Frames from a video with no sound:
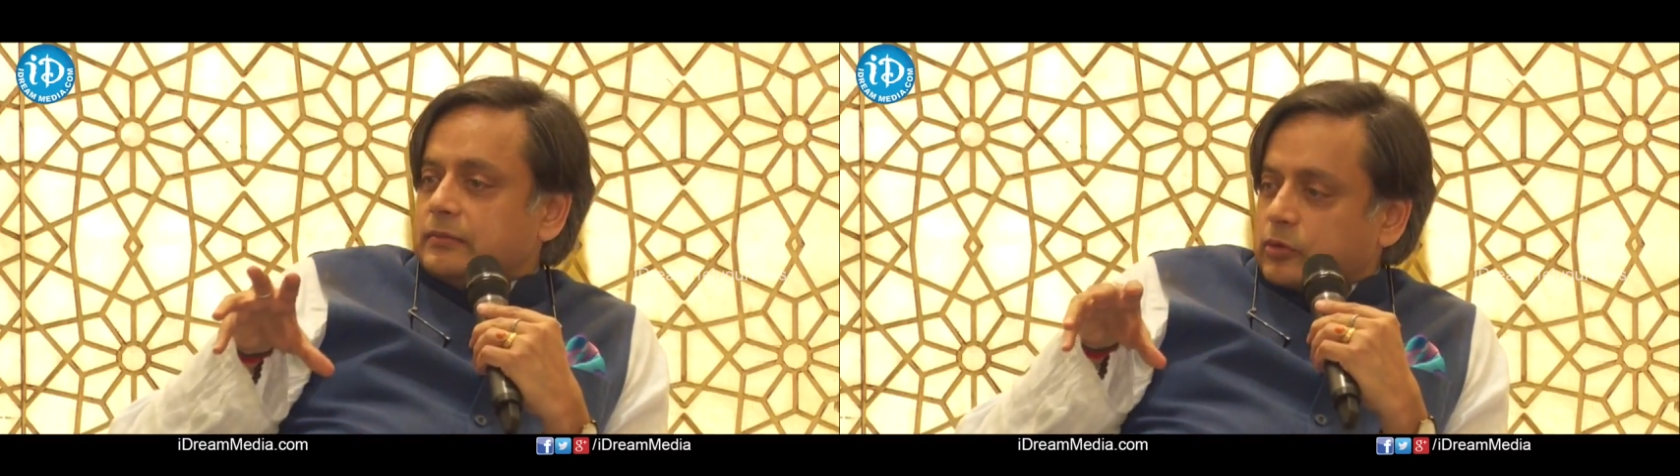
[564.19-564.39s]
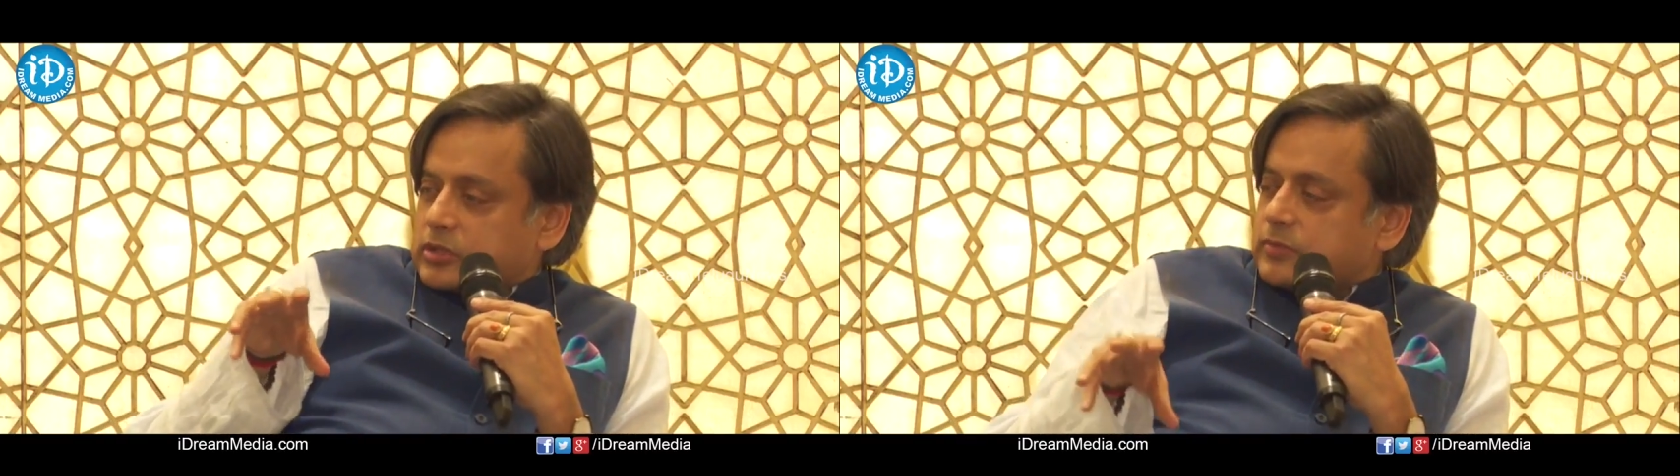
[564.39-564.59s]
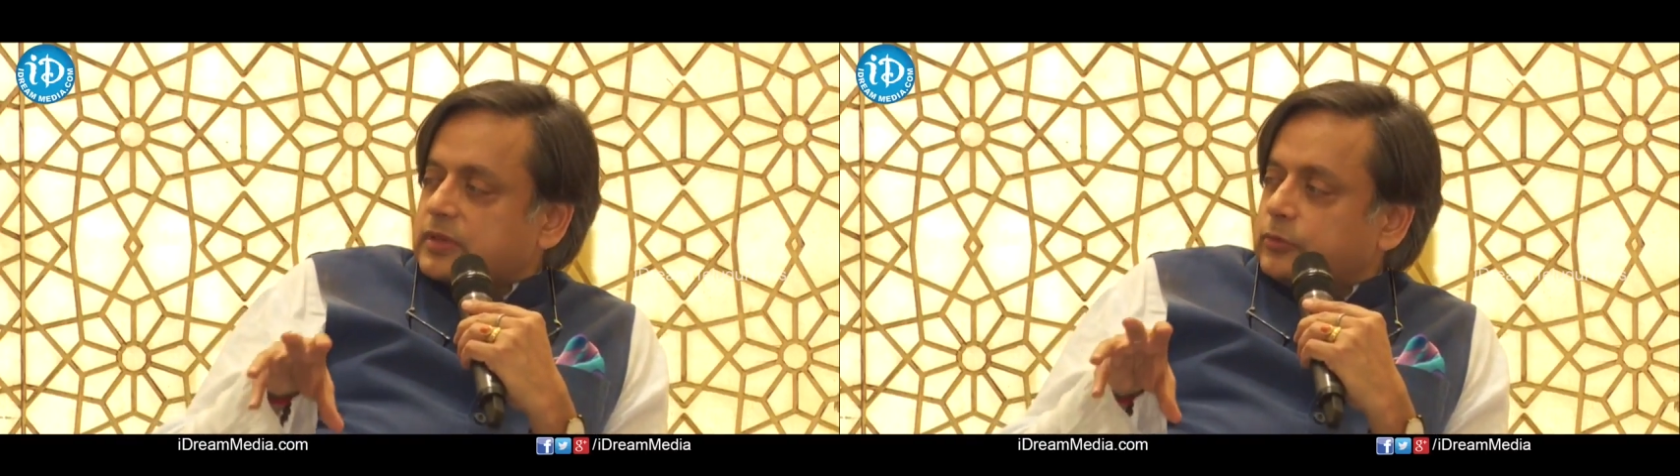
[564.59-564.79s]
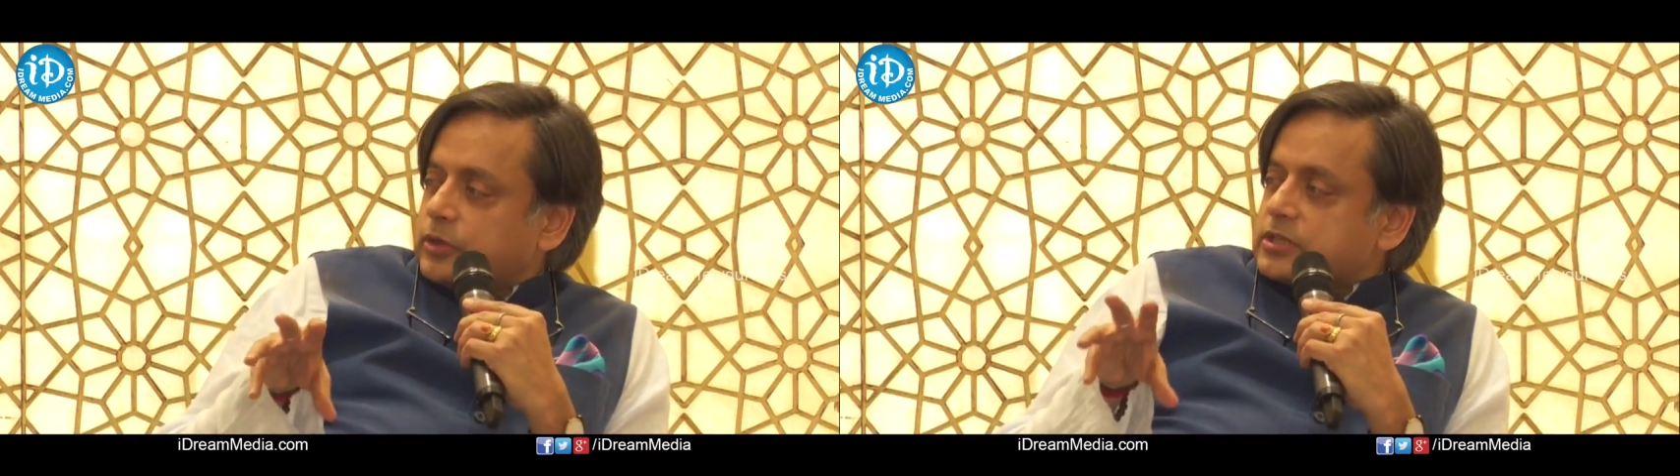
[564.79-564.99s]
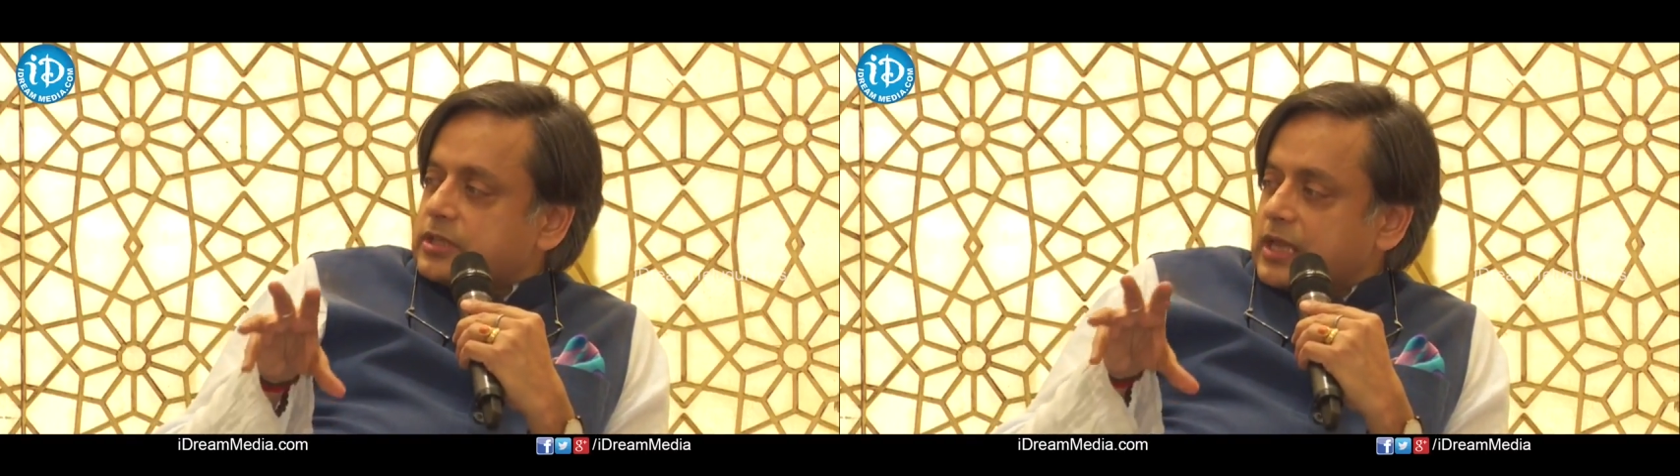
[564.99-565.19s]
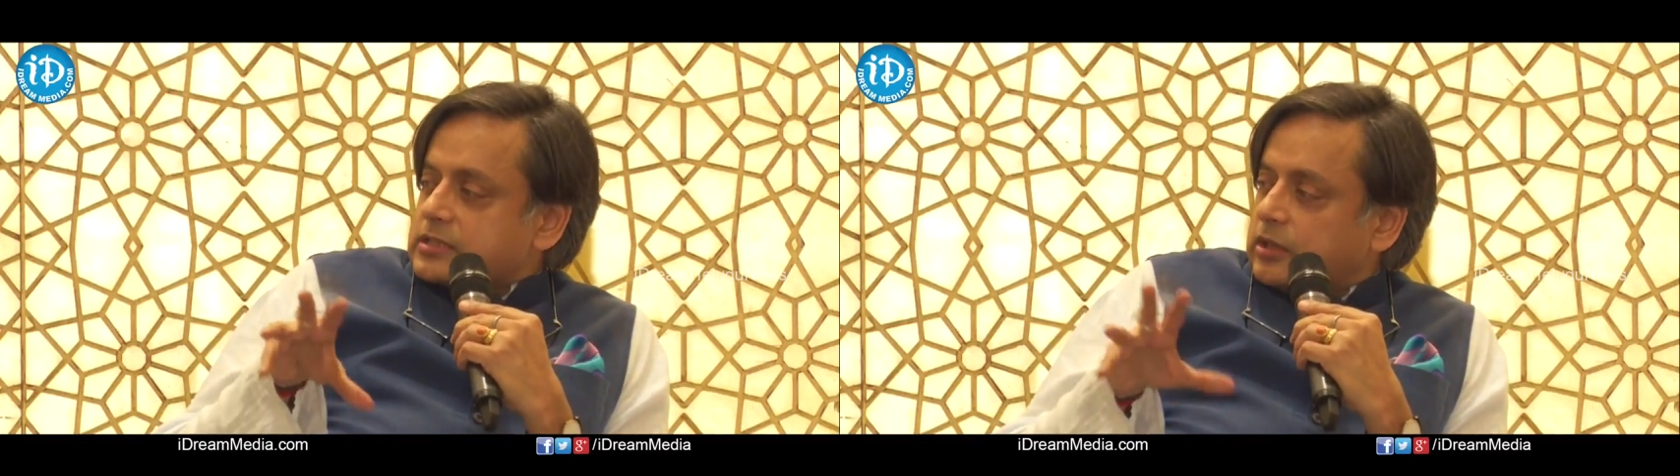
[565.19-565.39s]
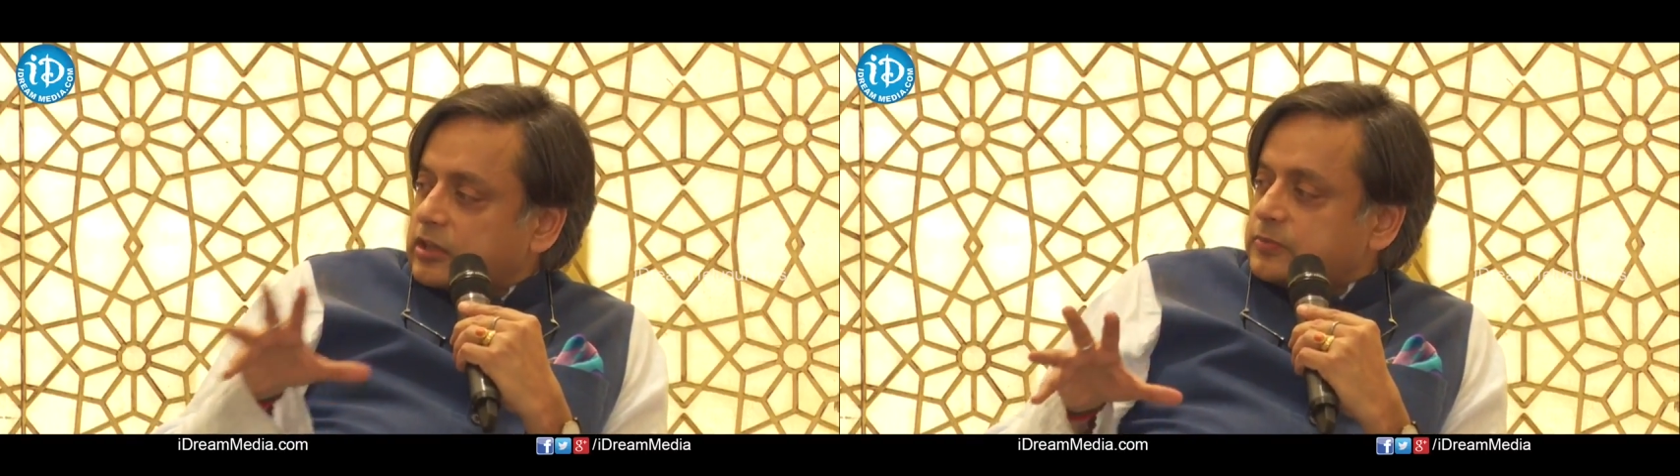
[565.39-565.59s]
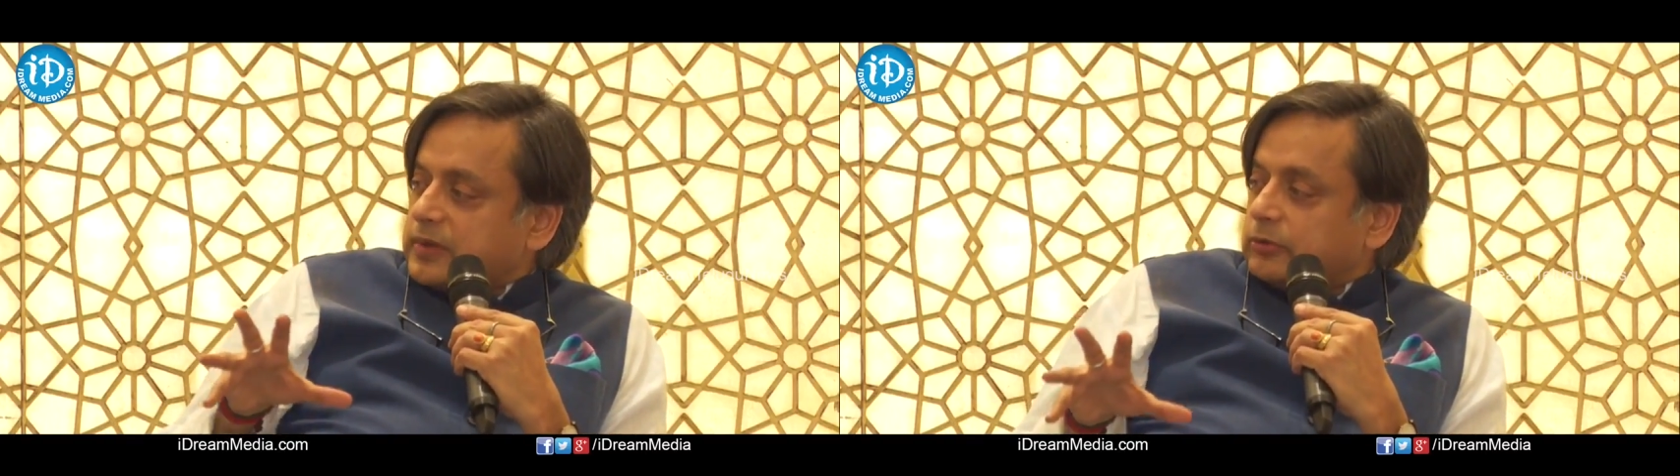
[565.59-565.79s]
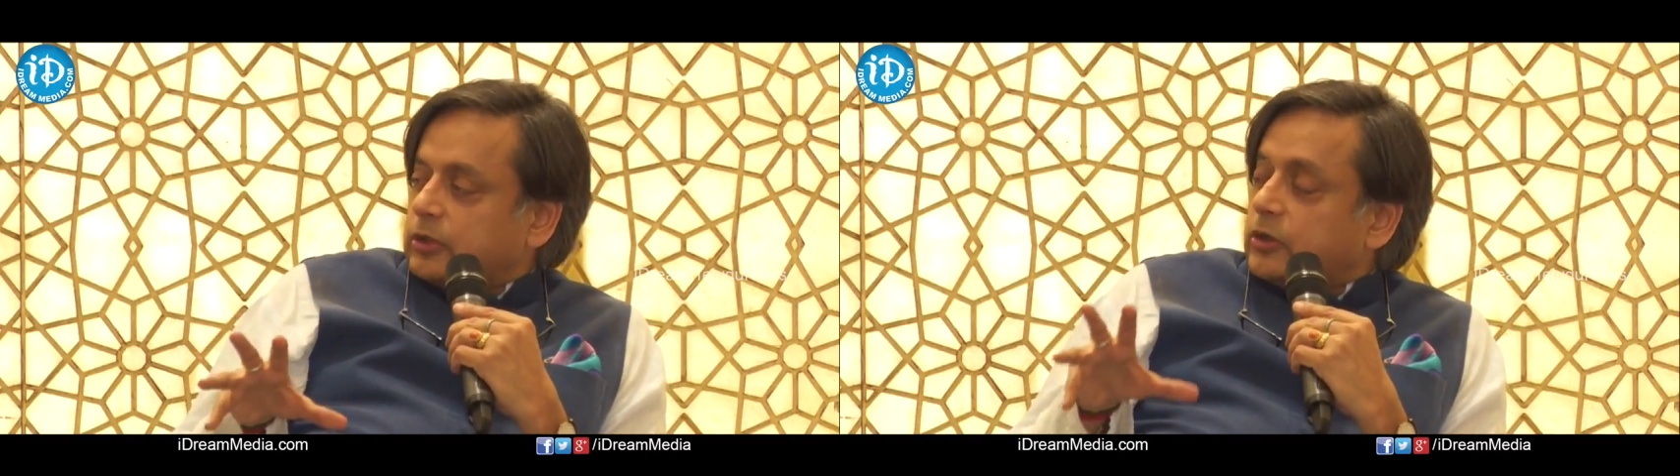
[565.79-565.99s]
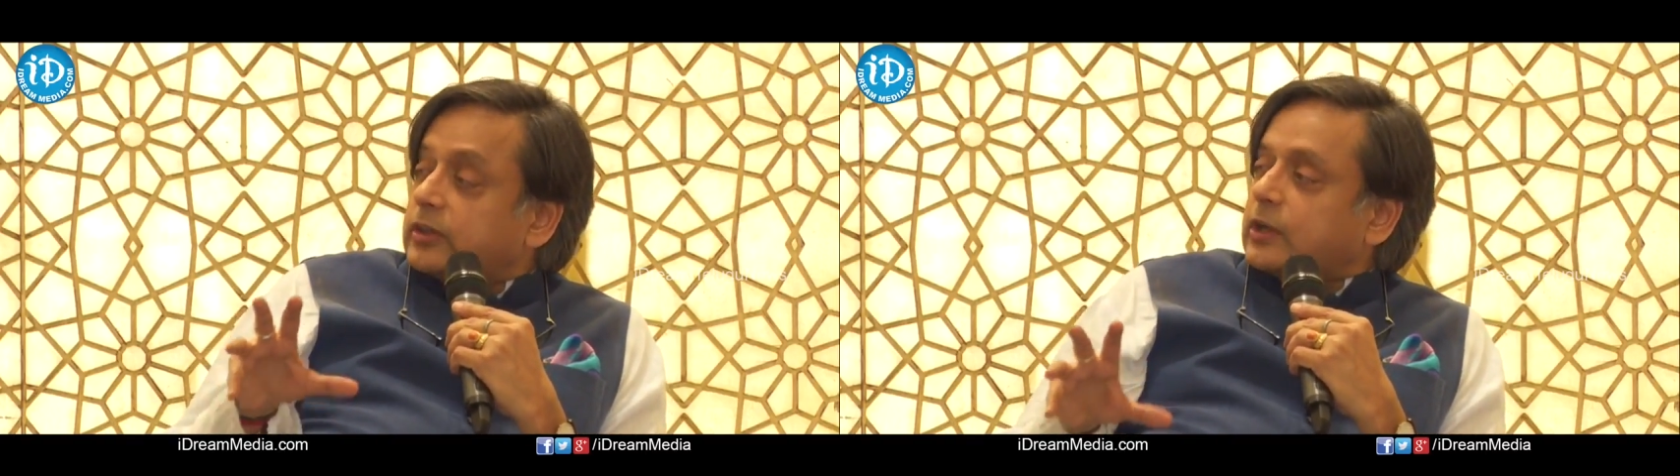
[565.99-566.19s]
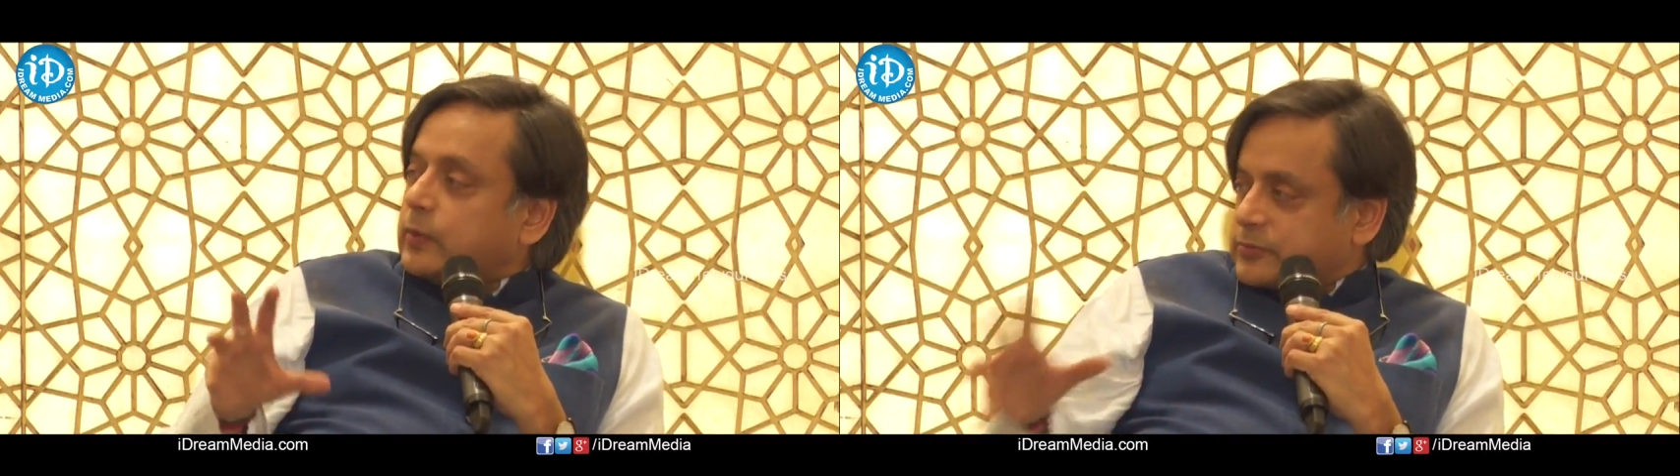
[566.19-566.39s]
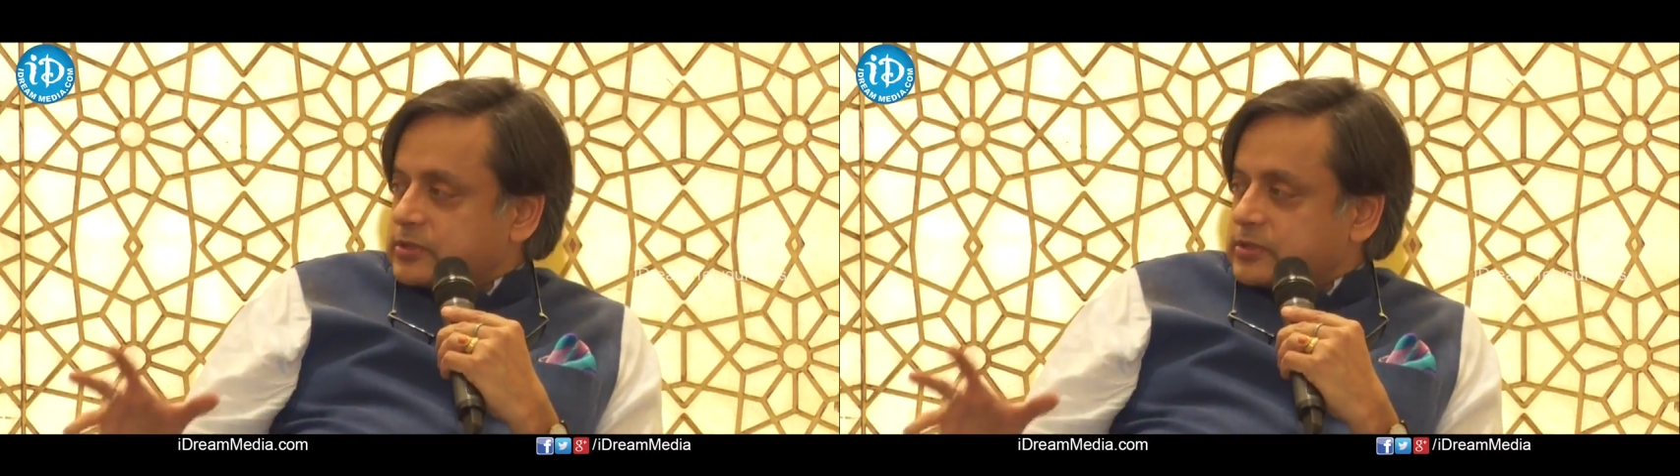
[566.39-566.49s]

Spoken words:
Muslim community has a lot of people who are not equipped